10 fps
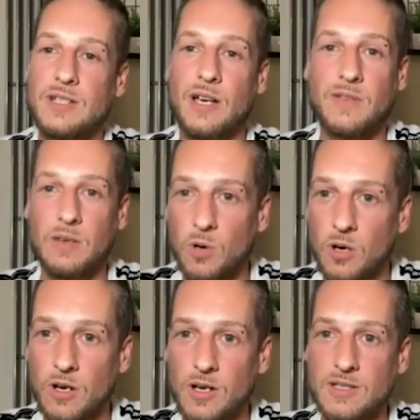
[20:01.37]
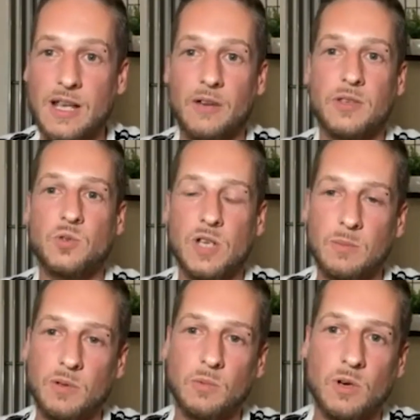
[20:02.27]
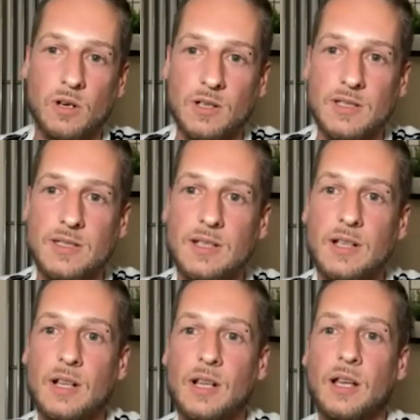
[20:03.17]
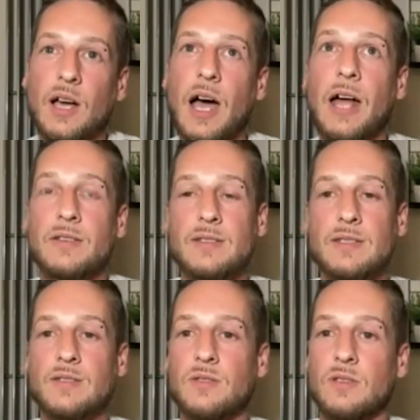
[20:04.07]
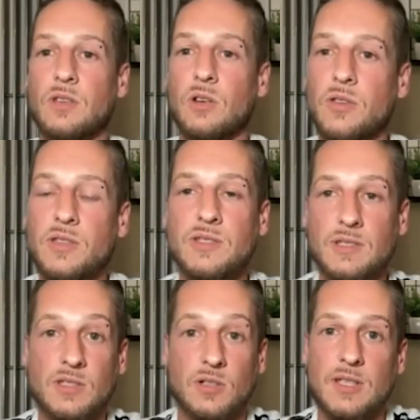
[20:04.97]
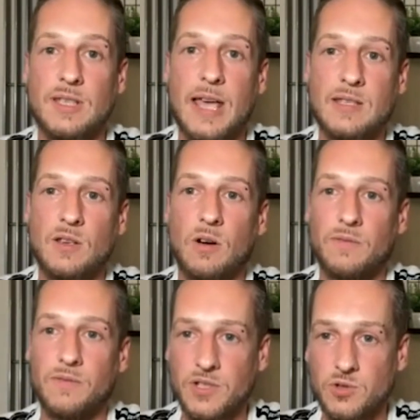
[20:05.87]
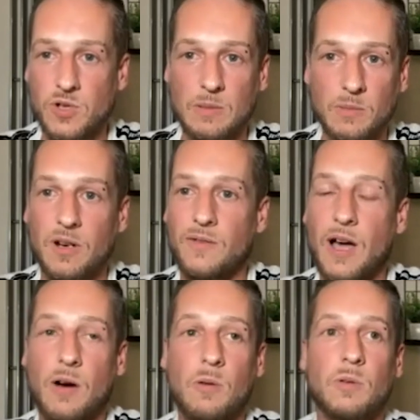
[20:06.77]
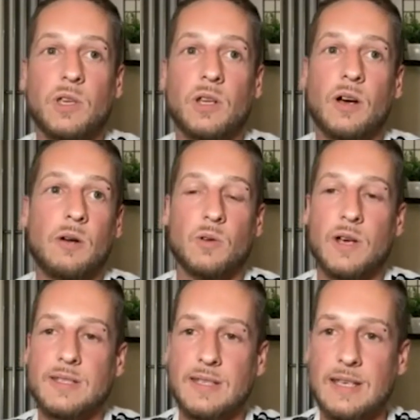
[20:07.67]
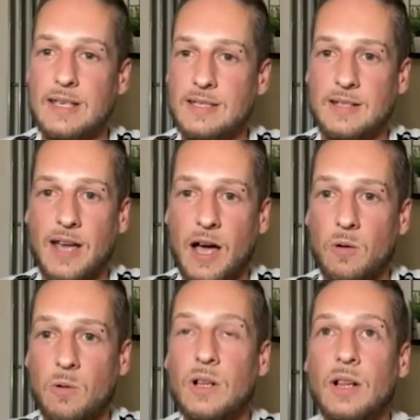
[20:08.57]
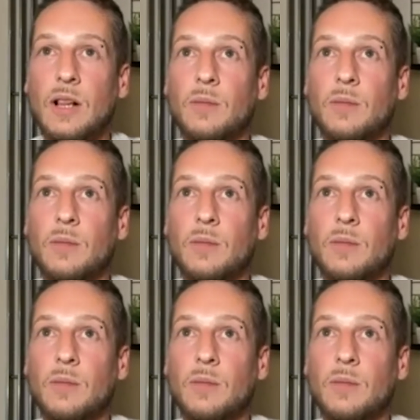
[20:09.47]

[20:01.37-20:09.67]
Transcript: HIV works and how the treatment works, and you know the success of the treatment of how you know how great it is and how